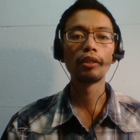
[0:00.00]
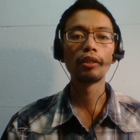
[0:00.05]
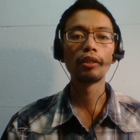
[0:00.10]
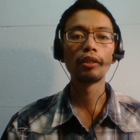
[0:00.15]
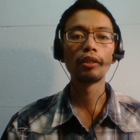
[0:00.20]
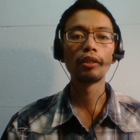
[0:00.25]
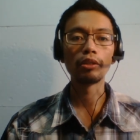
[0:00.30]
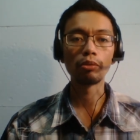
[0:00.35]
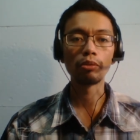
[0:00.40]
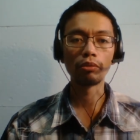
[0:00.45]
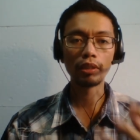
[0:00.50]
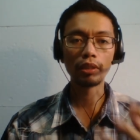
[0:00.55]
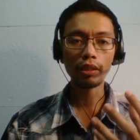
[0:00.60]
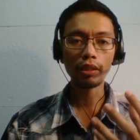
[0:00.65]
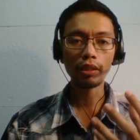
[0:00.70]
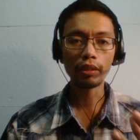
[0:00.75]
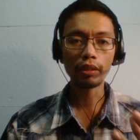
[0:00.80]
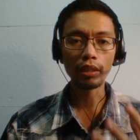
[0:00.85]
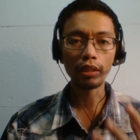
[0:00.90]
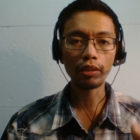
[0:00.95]
Okay, so
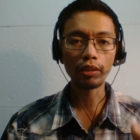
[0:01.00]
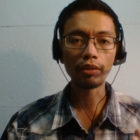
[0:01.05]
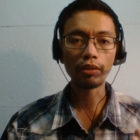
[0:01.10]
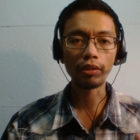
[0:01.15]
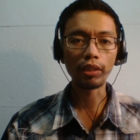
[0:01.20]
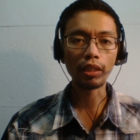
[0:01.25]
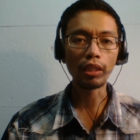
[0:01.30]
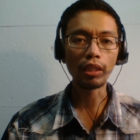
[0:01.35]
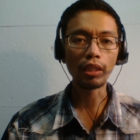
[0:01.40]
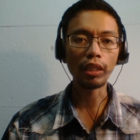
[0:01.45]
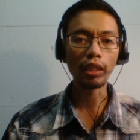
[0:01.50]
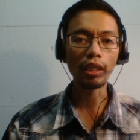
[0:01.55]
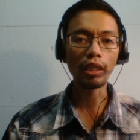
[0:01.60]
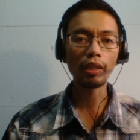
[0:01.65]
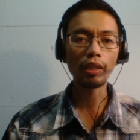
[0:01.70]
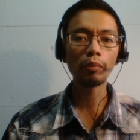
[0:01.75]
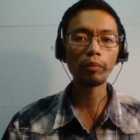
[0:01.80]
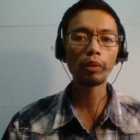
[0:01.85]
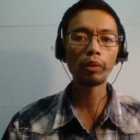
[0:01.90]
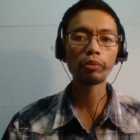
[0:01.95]
this is the
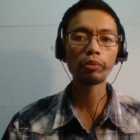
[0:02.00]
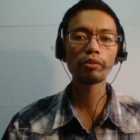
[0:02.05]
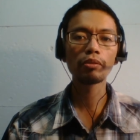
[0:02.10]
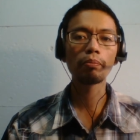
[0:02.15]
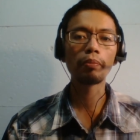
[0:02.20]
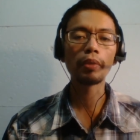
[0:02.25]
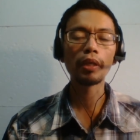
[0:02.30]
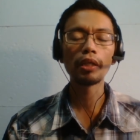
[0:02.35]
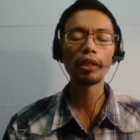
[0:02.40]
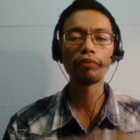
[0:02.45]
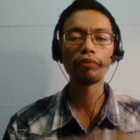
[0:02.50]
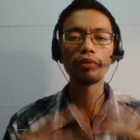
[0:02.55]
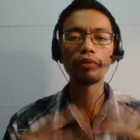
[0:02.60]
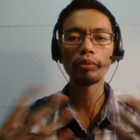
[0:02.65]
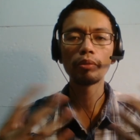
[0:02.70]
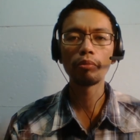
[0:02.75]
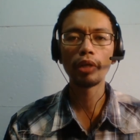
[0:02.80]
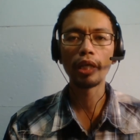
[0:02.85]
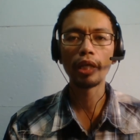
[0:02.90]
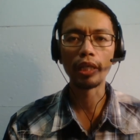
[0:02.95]
inmost part of
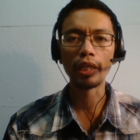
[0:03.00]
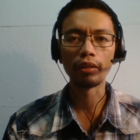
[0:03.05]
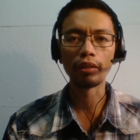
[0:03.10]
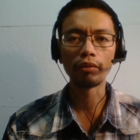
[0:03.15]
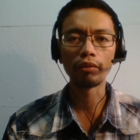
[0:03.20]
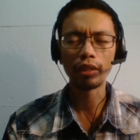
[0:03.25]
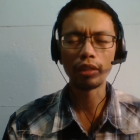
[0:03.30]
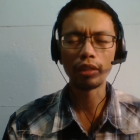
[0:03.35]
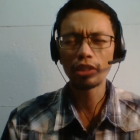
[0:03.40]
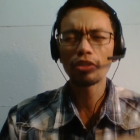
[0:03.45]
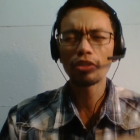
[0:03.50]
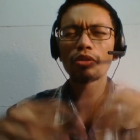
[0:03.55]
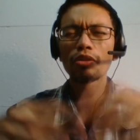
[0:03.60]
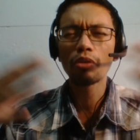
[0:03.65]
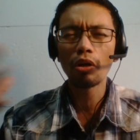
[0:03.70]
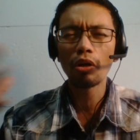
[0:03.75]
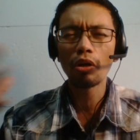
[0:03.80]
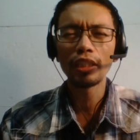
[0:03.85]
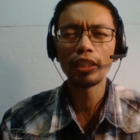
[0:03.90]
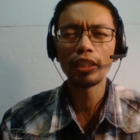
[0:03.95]
your brain. Let's just
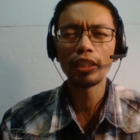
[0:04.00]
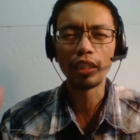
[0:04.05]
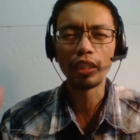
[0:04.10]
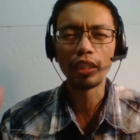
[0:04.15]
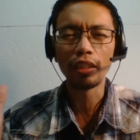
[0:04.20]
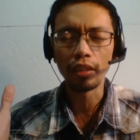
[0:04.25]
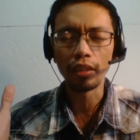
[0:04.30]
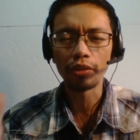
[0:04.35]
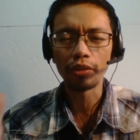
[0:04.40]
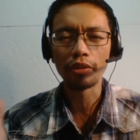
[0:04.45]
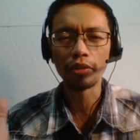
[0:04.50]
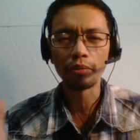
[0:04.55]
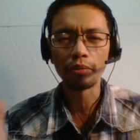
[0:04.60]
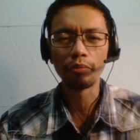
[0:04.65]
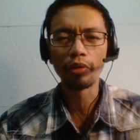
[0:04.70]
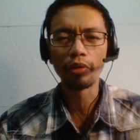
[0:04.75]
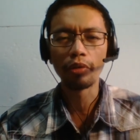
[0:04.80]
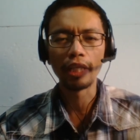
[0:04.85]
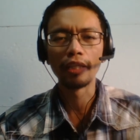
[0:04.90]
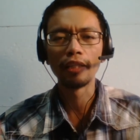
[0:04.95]
call it the lizard
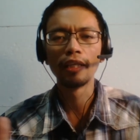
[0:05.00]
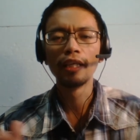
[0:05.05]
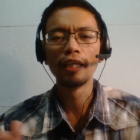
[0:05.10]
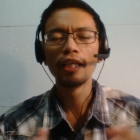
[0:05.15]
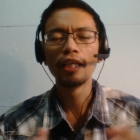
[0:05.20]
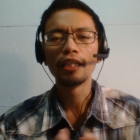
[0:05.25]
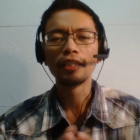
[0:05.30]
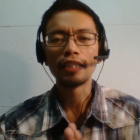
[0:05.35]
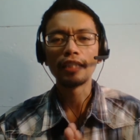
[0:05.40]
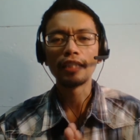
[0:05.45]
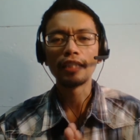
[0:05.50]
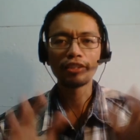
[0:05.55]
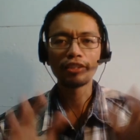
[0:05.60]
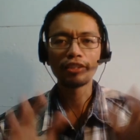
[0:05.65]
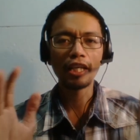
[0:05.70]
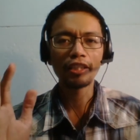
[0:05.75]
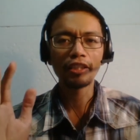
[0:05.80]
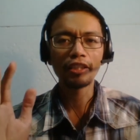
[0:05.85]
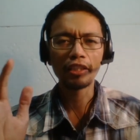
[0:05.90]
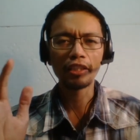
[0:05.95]
brain. That's
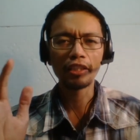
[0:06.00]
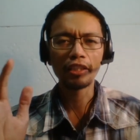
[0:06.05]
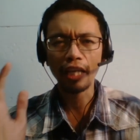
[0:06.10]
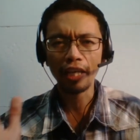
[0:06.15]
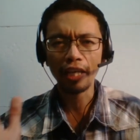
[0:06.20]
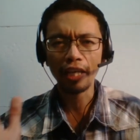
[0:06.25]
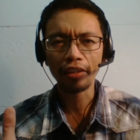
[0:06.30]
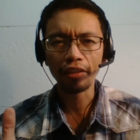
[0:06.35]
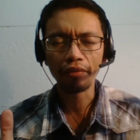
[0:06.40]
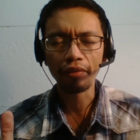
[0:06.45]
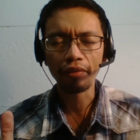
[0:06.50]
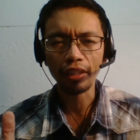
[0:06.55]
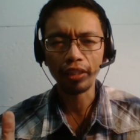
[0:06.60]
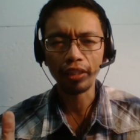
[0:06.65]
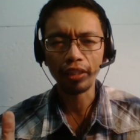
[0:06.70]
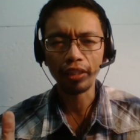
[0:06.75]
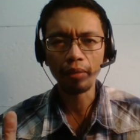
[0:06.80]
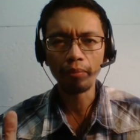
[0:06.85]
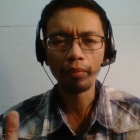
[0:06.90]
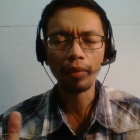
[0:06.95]
not the scientific
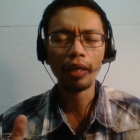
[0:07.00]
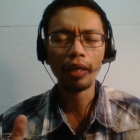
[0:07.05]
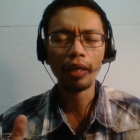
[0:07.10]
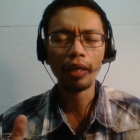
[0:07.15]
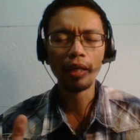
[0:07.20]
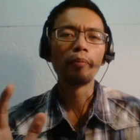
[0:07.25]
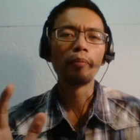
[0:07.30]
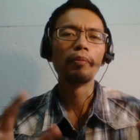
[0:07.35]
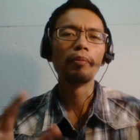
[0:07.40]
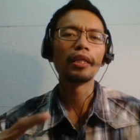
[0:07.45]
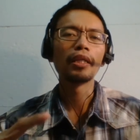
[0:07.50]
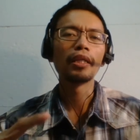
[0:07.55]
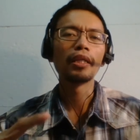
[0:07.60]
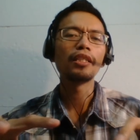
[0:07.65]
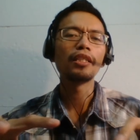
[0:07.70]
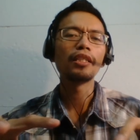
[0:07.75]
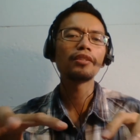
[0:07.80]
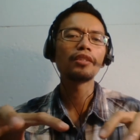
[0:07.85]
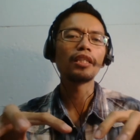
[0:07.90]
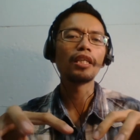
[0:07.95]
name, but
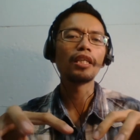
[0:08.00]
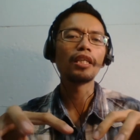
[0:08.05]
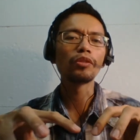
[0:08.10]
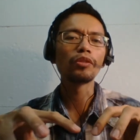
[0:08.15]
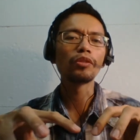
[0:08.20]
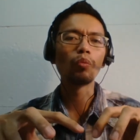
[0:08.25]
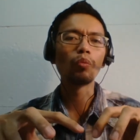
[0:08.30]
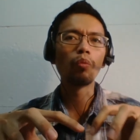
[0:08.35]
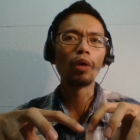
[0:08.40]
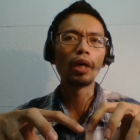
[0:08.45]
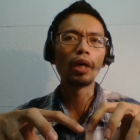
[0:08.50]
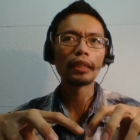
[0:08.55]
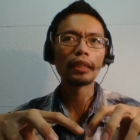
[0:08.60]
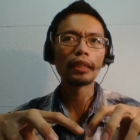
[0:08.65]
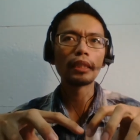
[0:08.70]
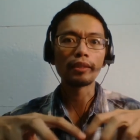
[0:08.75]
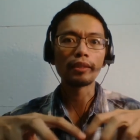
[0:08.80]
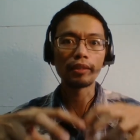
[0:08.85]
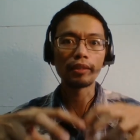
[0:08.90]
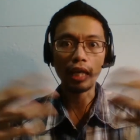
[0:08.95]
this is
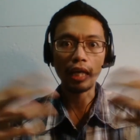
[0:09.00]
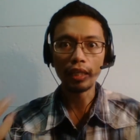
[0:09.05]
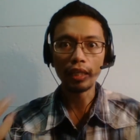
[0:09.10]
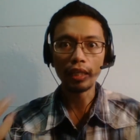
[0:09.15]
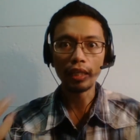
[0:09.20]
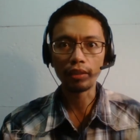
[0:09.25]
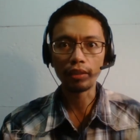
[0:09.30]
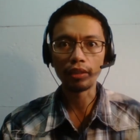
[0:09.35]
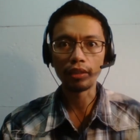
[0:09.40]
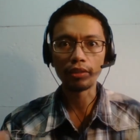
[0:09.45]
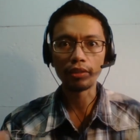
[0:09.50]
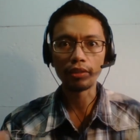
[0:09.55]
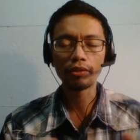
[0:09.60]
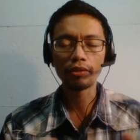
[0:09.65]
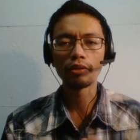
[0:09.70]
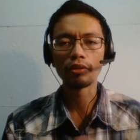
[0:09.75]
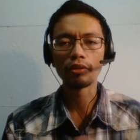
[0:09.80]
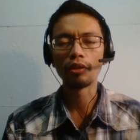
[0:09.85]
what scientists,